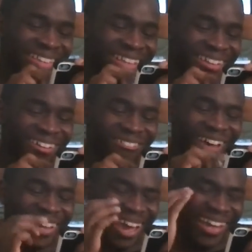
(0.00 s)
Oh
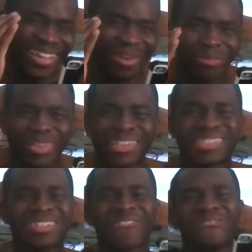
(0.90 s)
my god. I can't believe
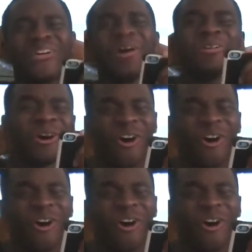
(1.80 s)
this is confirmed.